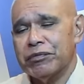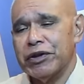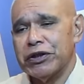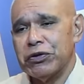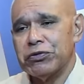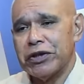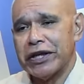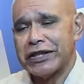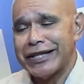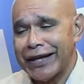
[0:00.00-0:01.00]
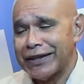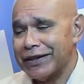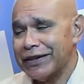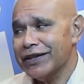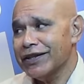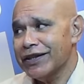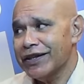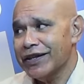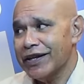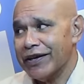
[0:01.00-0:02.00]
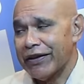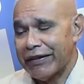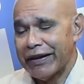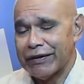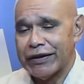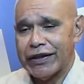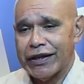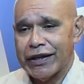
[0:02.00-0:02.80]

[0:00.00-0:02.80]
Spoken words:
but not to the extent that,